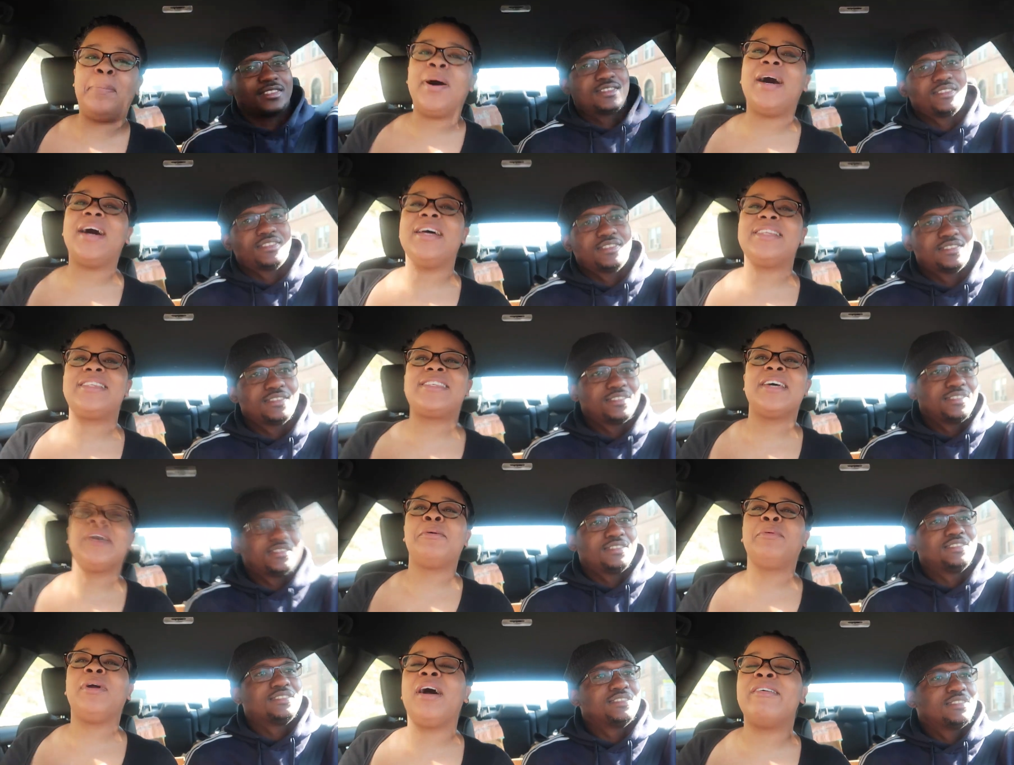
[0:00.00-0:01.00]
Speaker 1: but
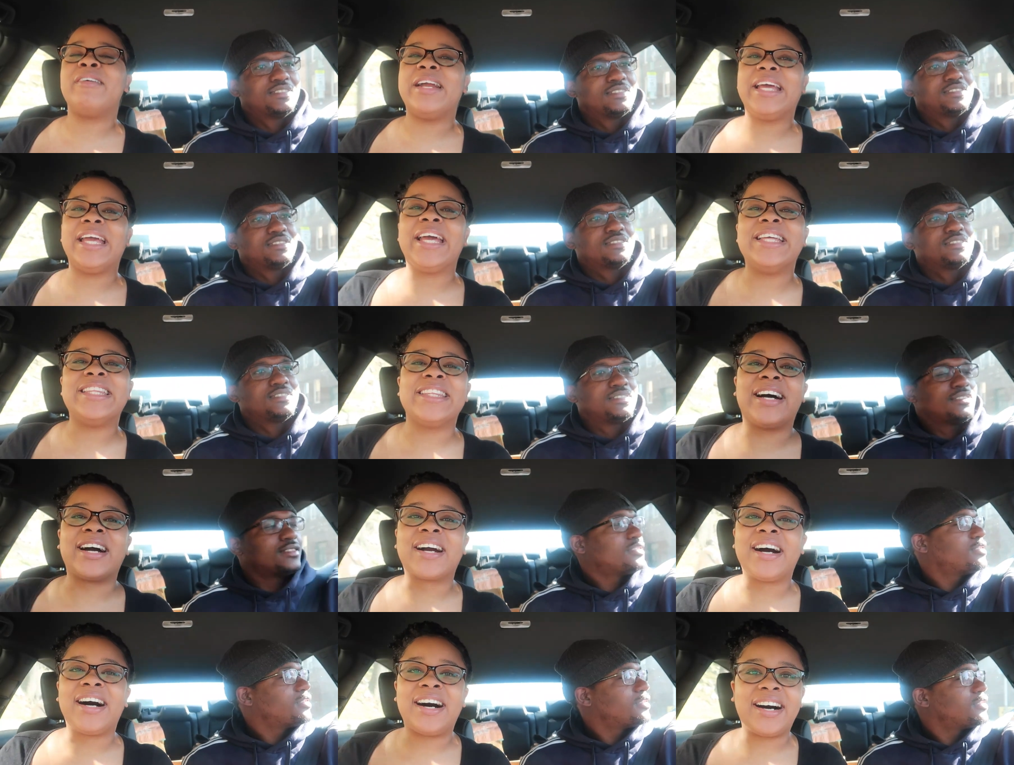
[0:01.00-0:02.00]
we're already in the
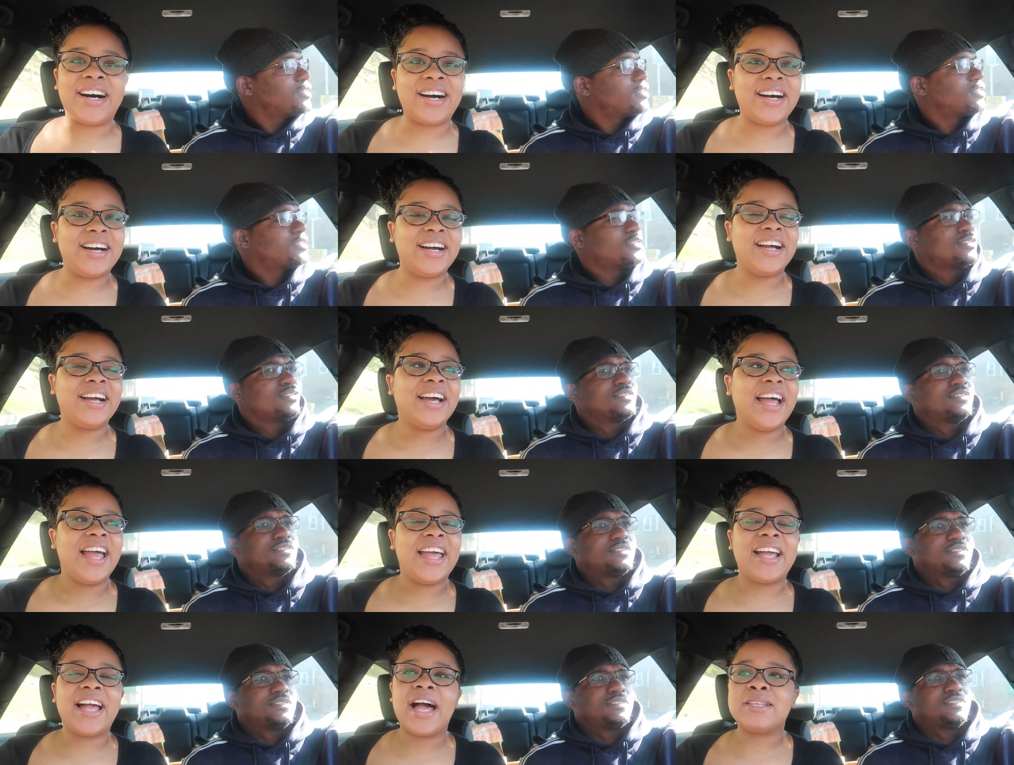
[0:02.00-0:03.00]
car.
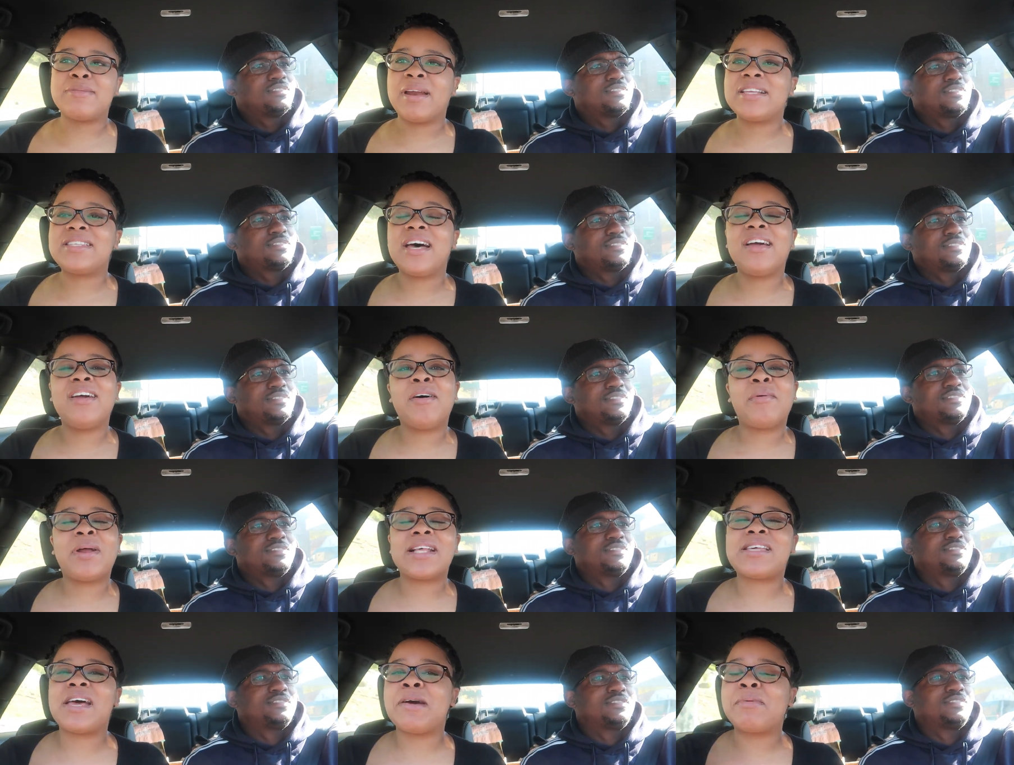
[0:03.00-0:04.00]
And guys, when I
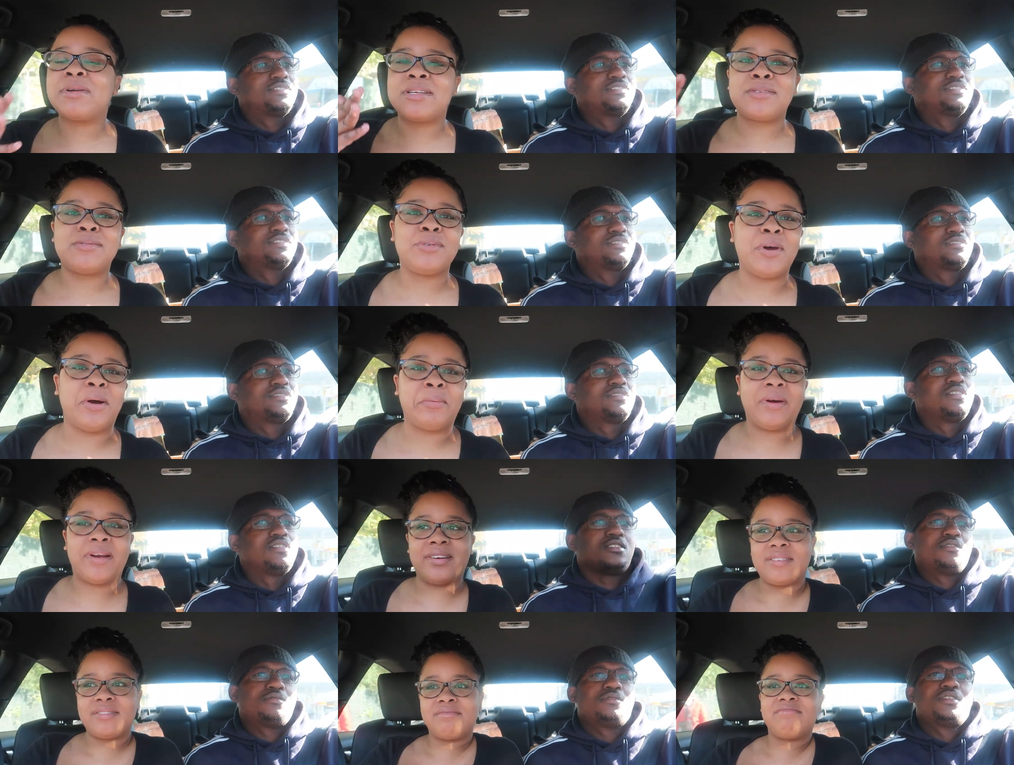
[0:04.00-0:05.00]
tell you about this New York weather.
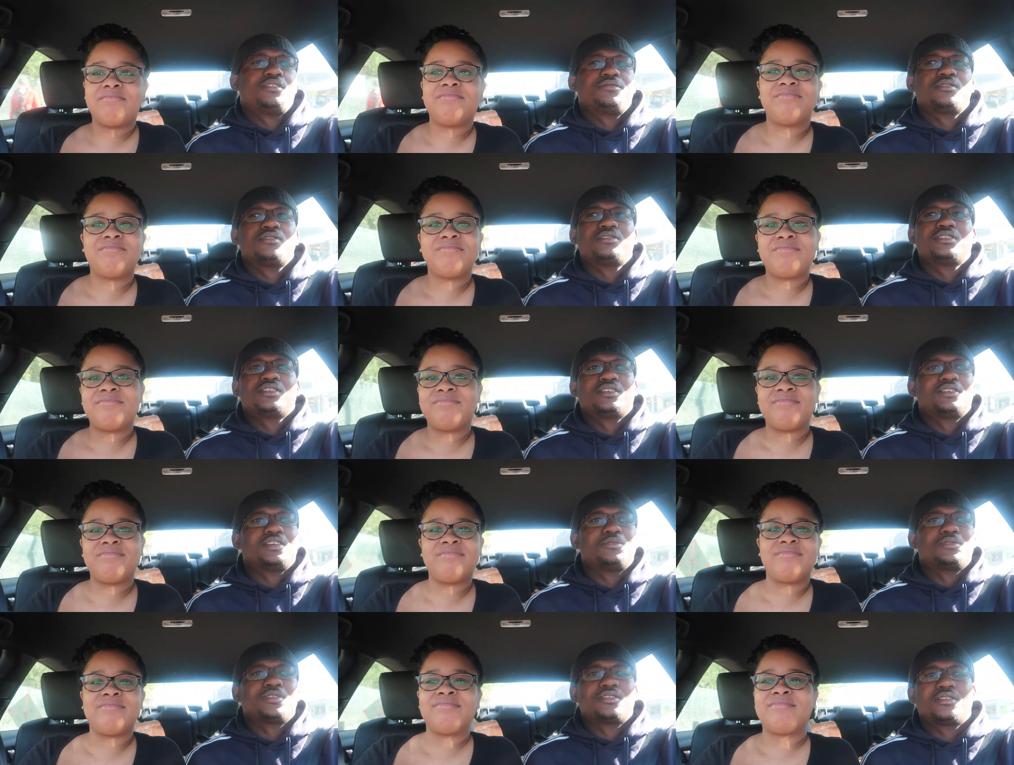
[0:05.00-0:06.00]
Speaker 2: Looks like a
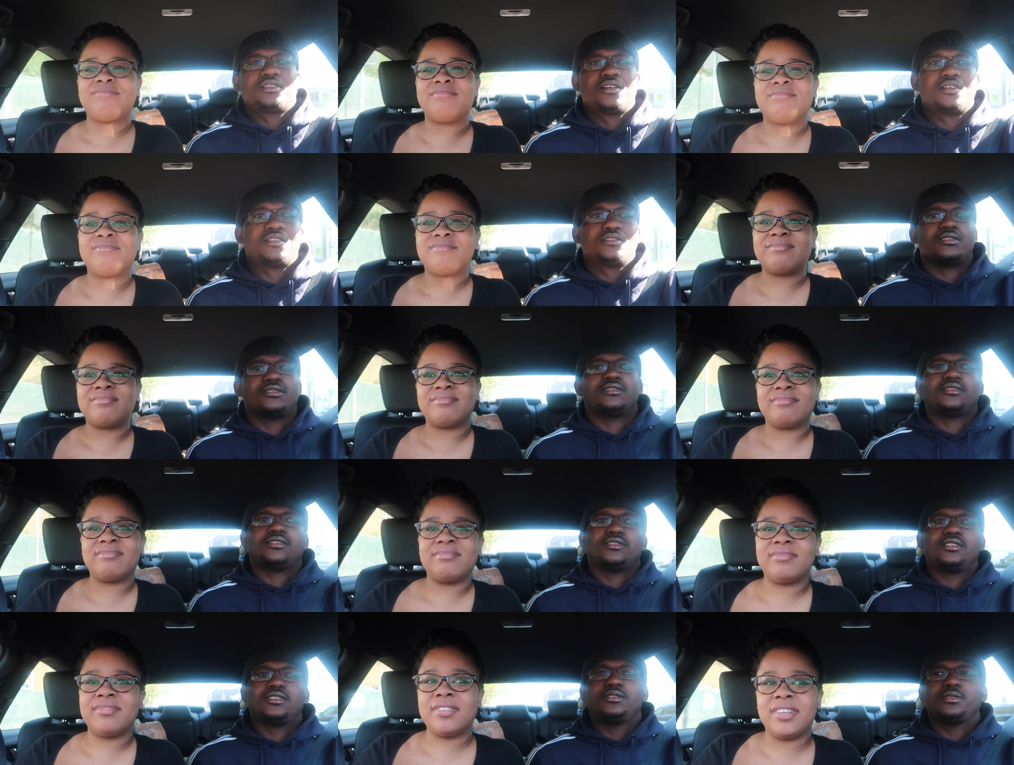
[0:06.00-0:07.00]
towel in the car.
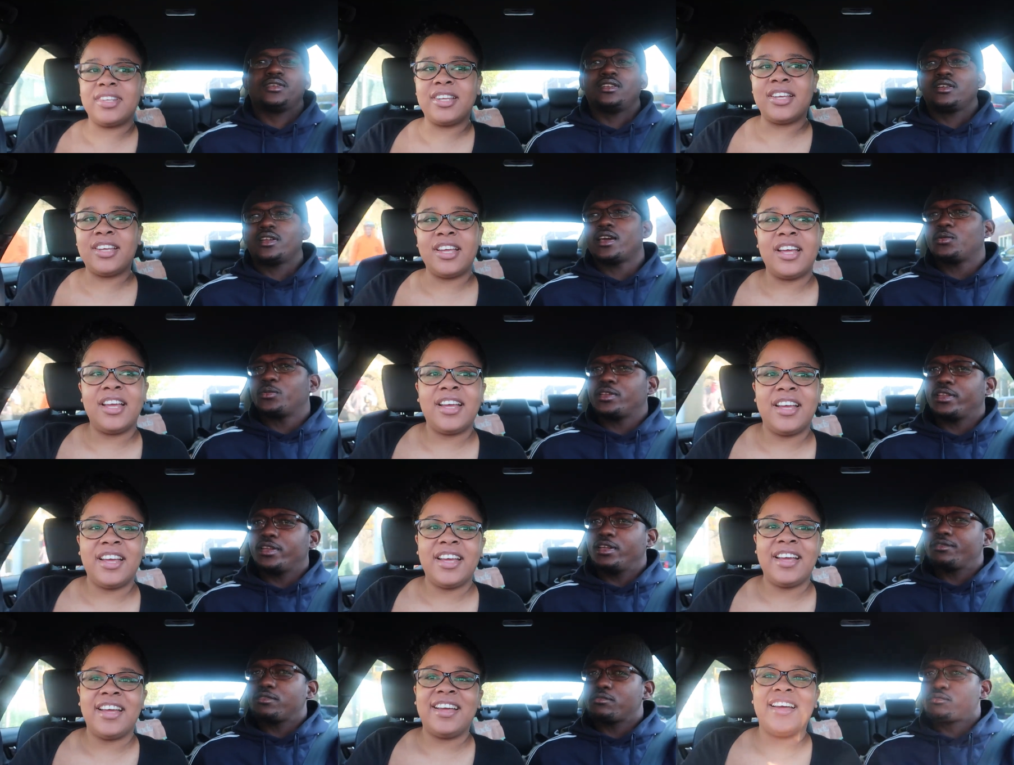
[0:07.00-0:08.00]
Or do it look like the
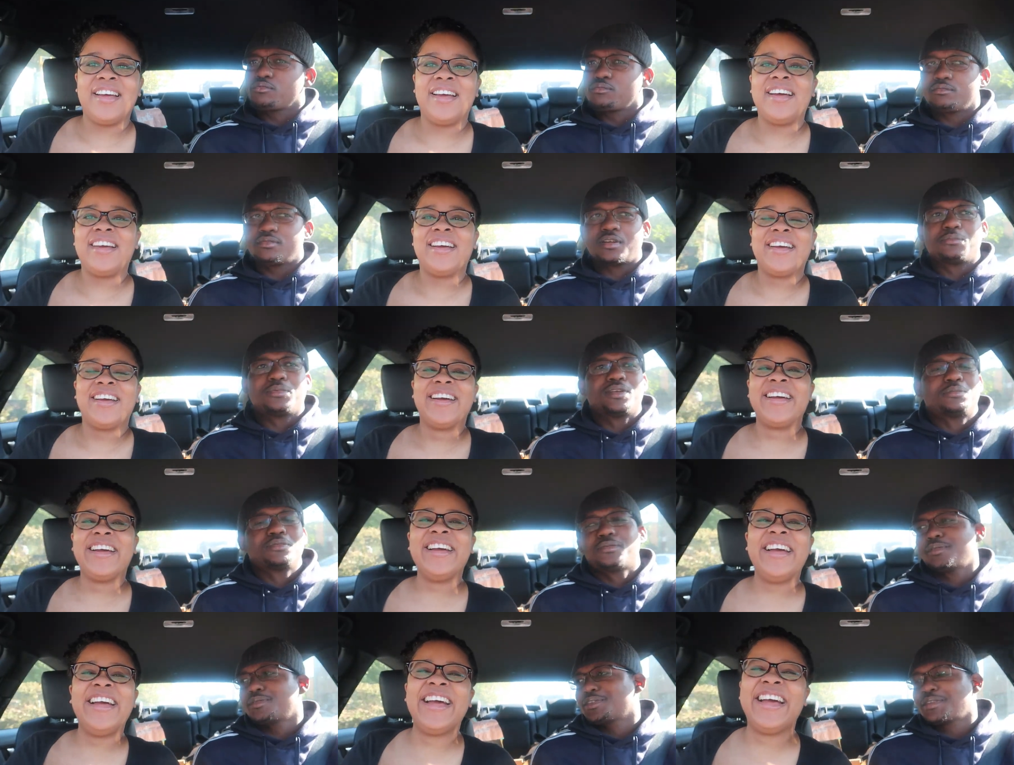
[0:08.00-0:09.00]
living room? I'm like,
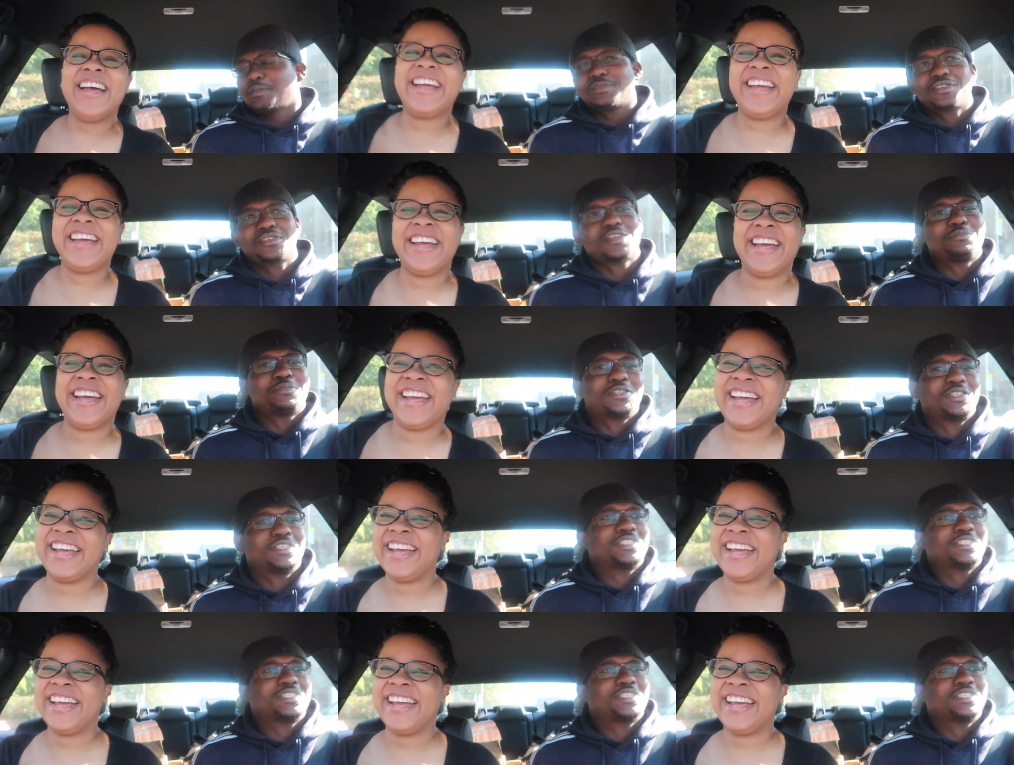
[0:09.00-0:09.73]
talk